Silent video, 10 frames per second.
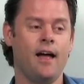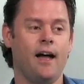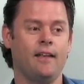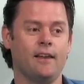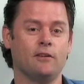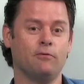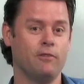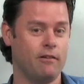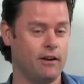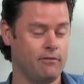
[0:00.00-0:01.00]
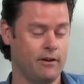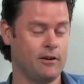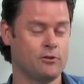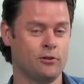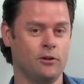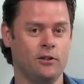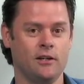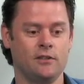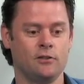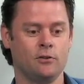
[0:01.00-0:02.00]
And that is very, very true. You
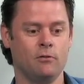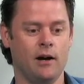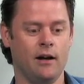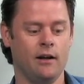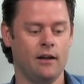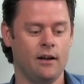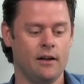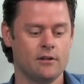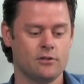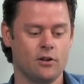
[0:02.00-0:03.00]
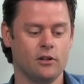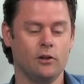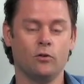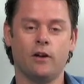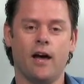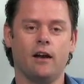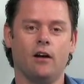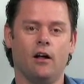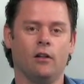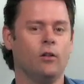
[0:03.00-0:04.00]
need to certainly look at
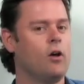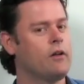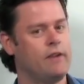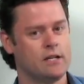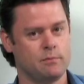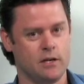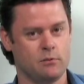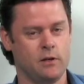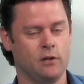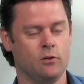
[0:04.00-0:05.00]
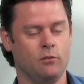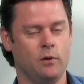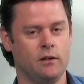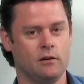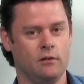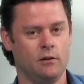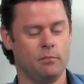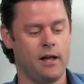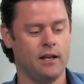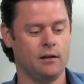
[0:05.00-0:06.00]
a lot of aspects when you're
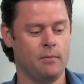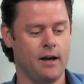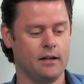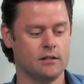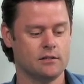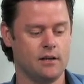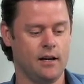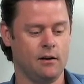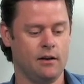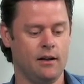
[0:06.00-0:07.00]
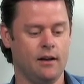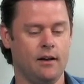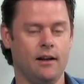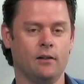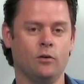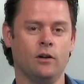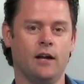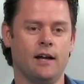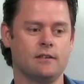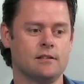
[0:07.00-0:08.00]
planning your matings and looking
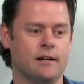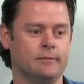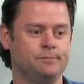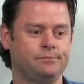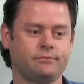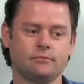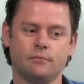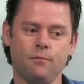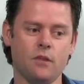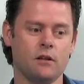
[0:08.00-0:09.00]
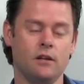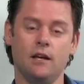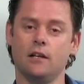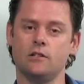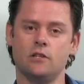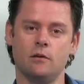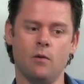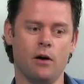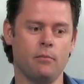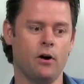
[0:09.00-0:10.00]
at the yearlings that you
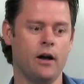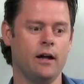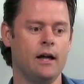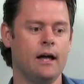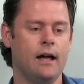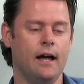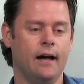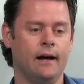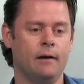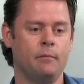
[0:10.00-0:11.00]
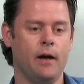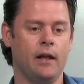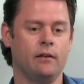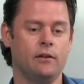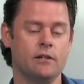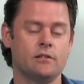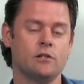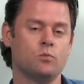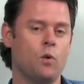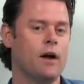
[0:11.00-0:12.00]
might buy. And this
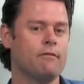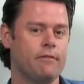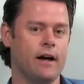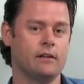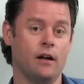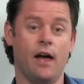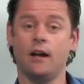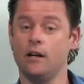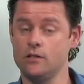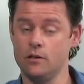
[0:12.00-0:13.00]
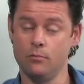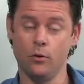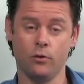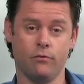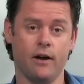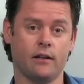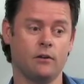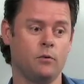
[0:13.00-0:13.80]
is one factor, and it is an important factor.